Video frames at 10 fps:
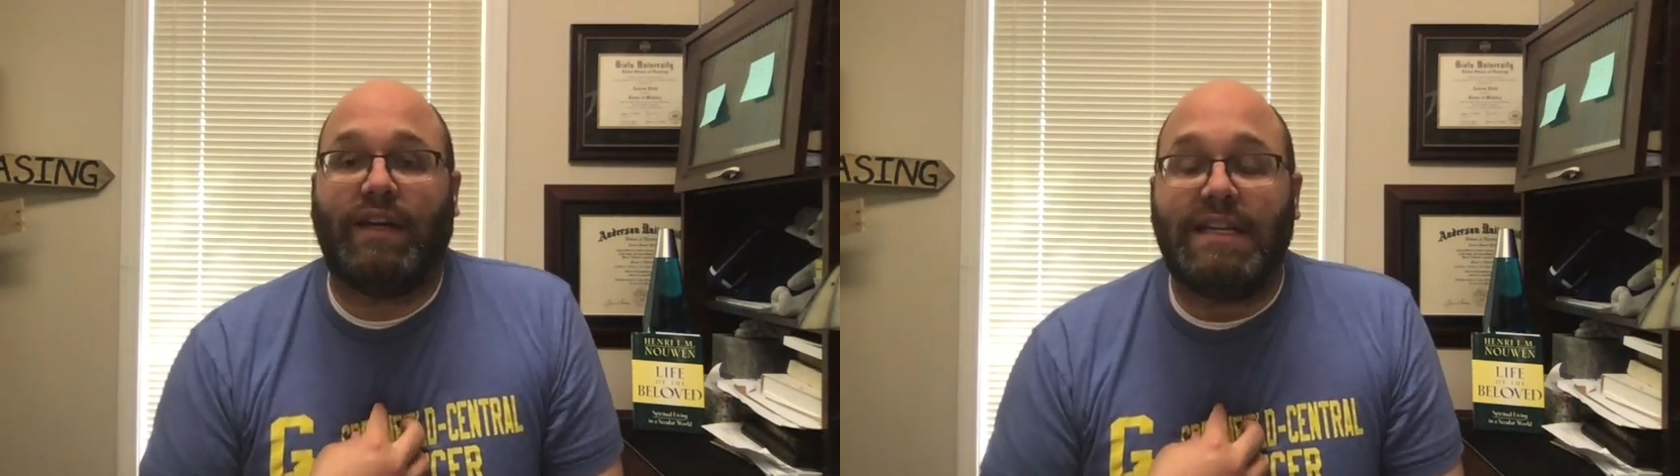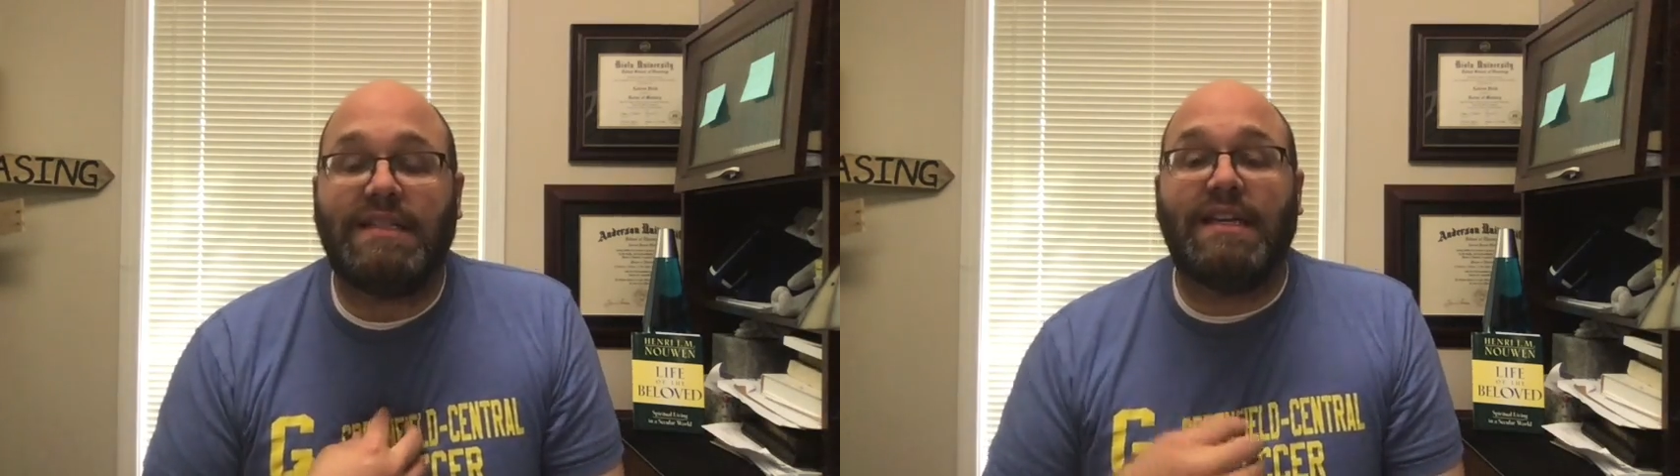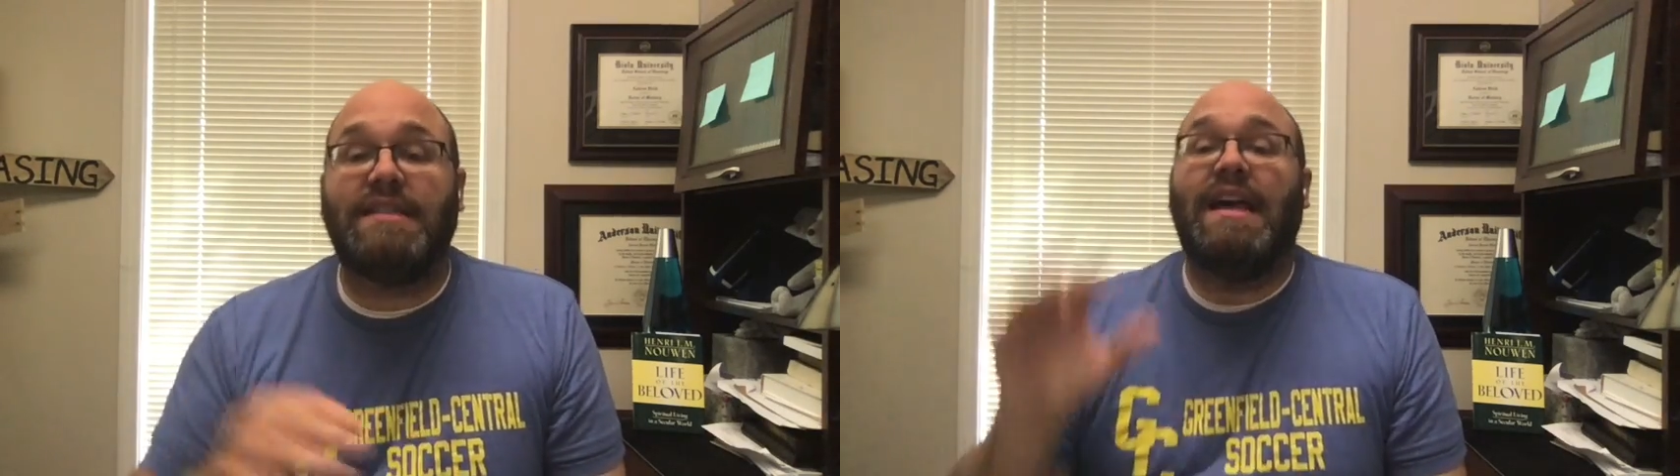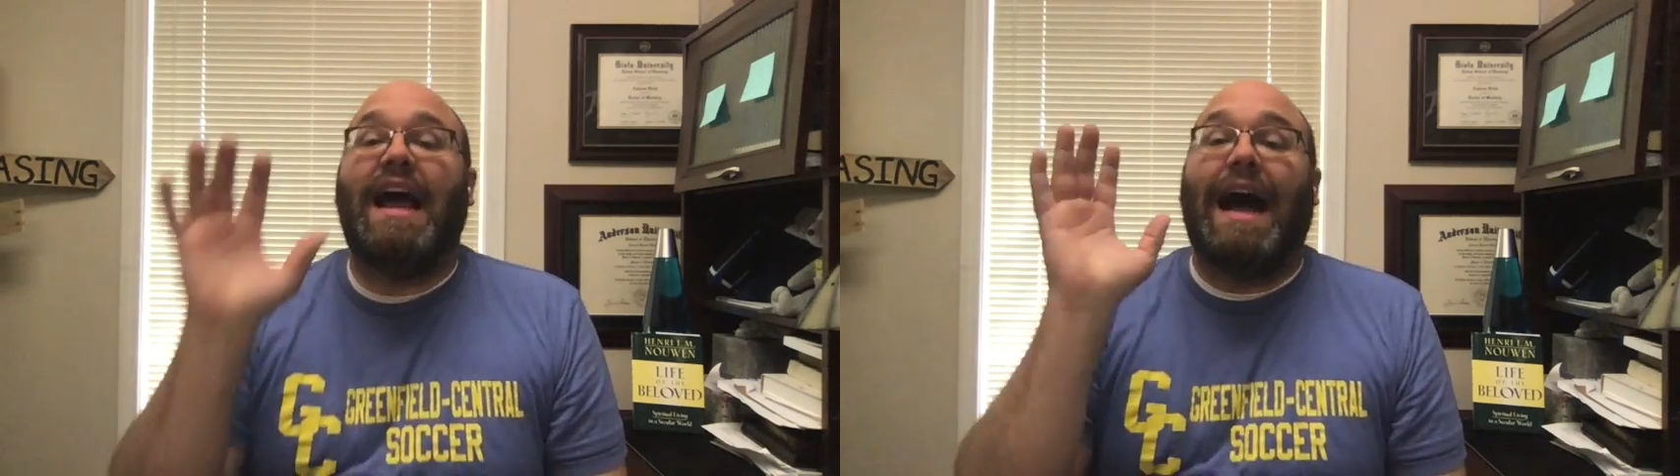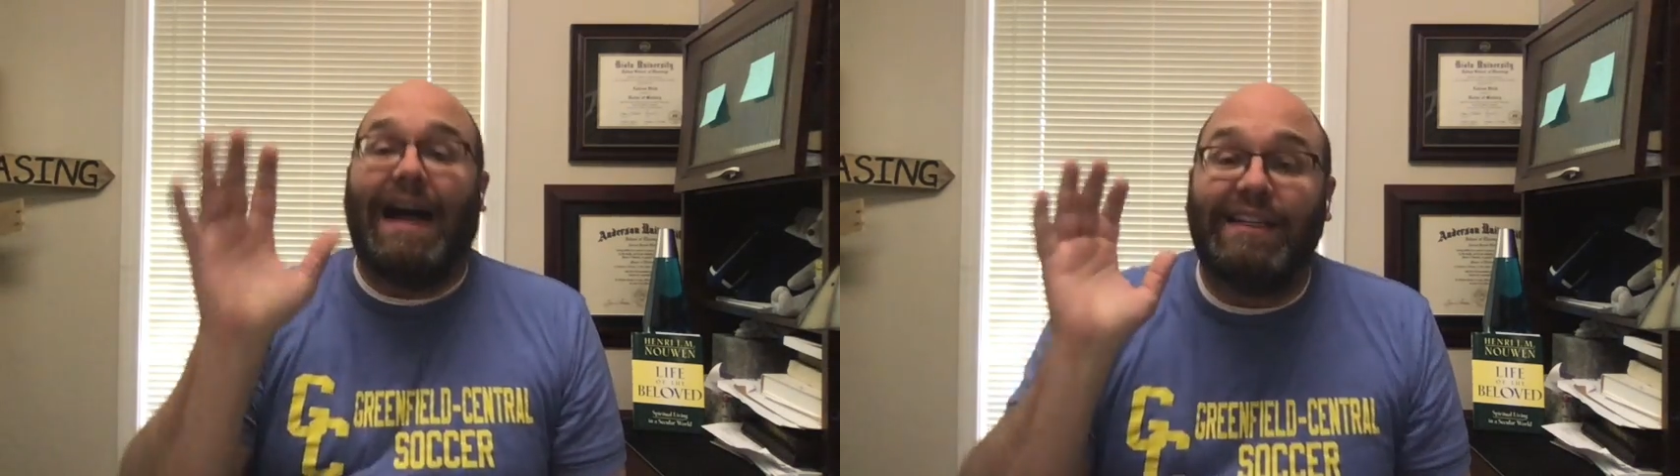He says,
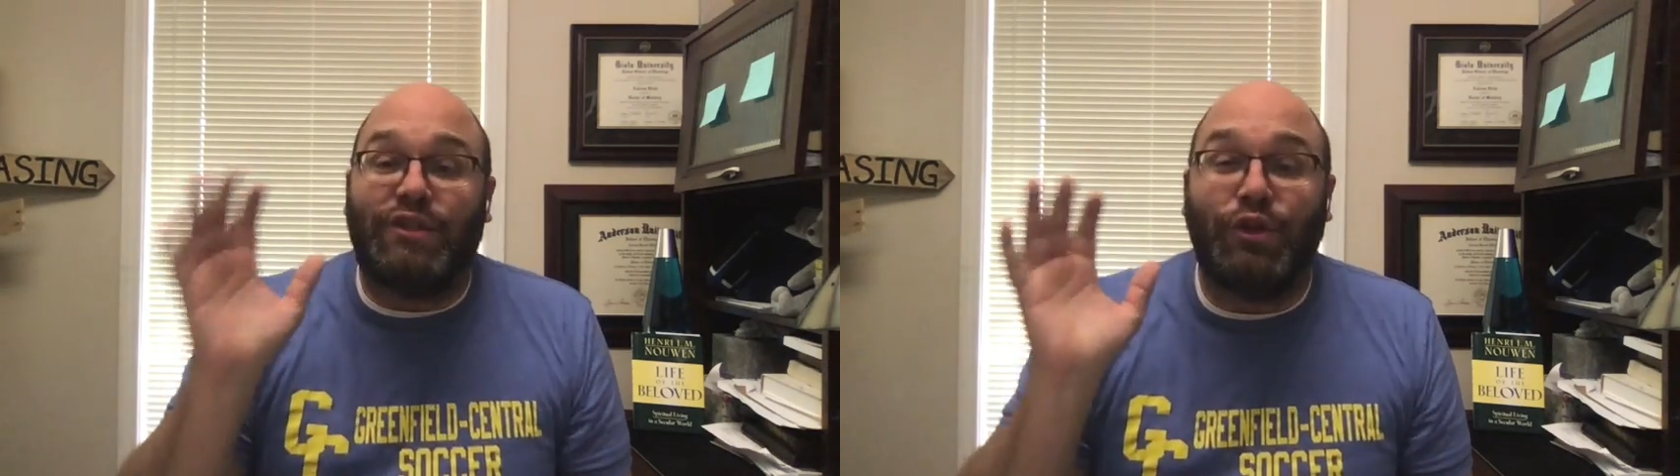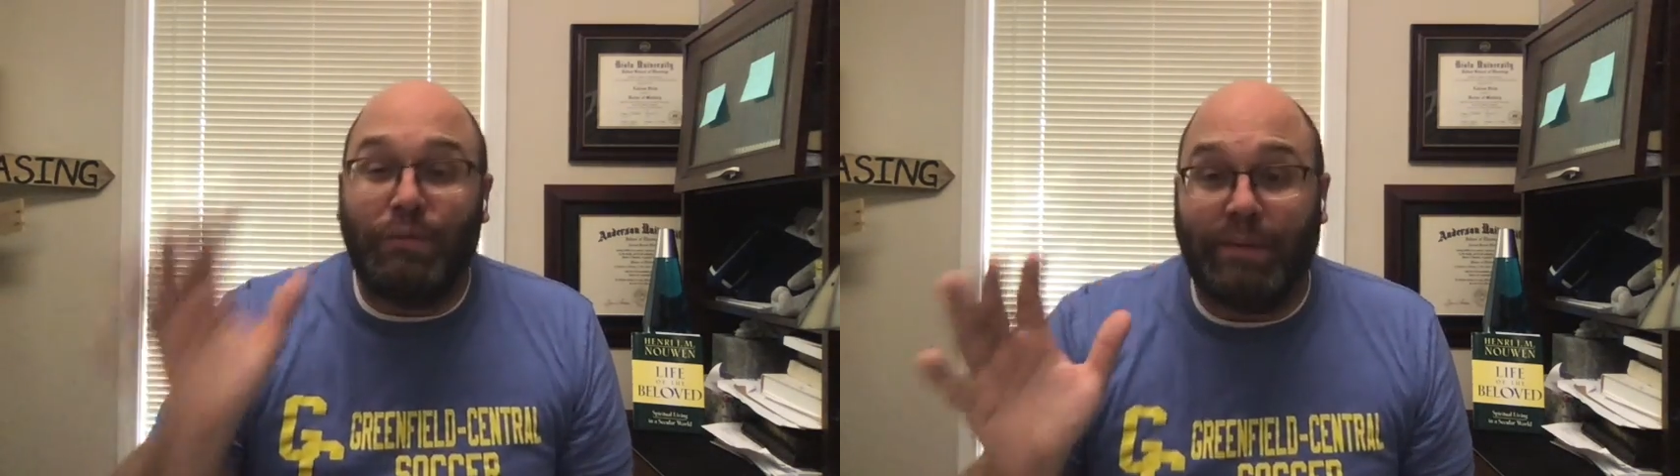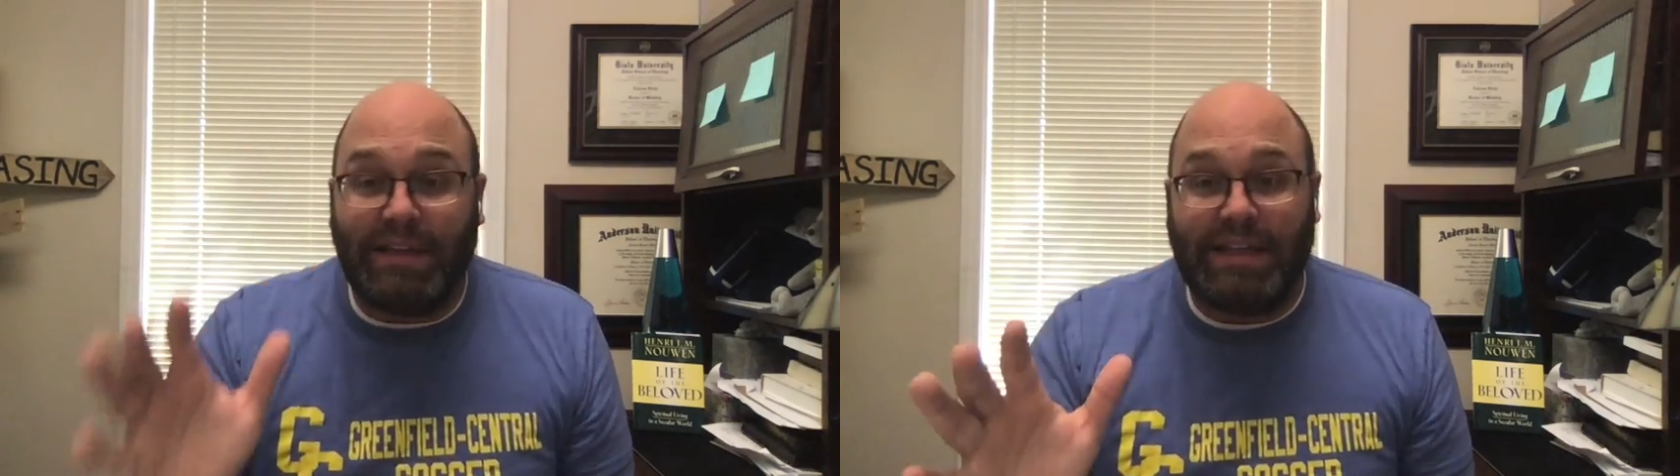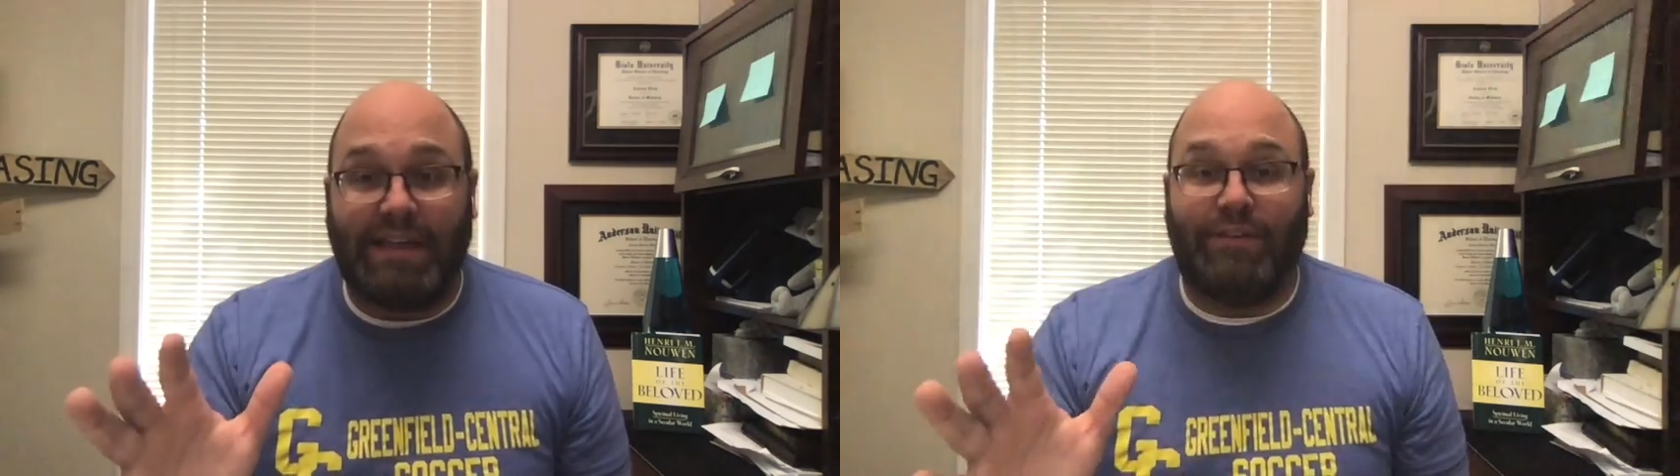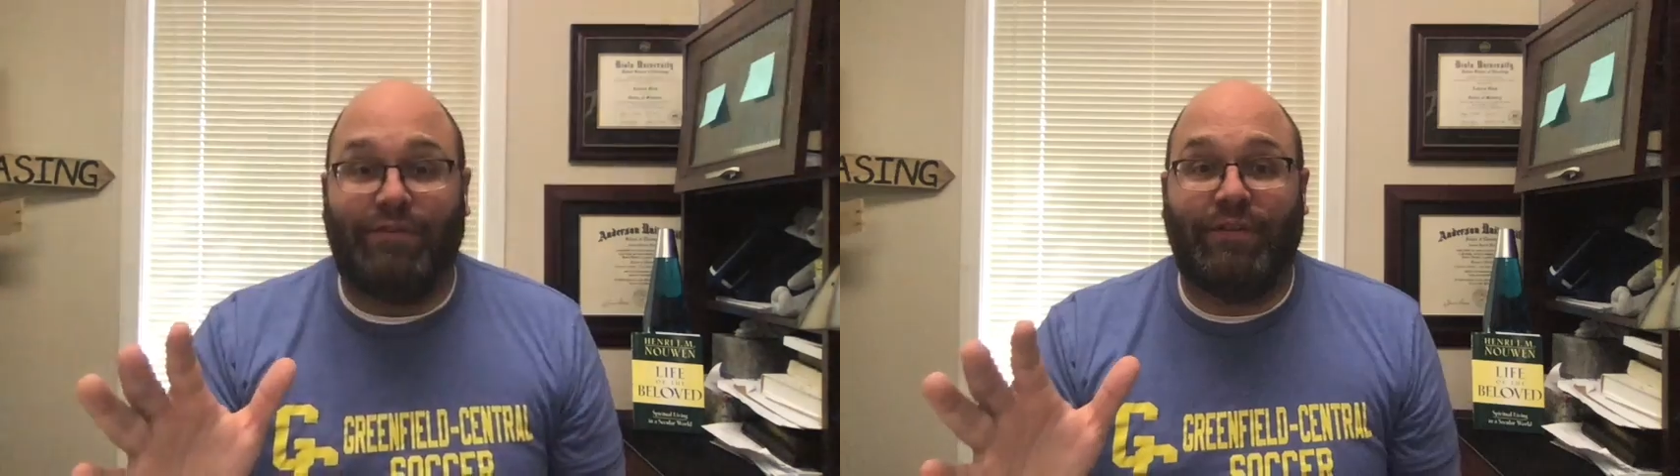"I do believe.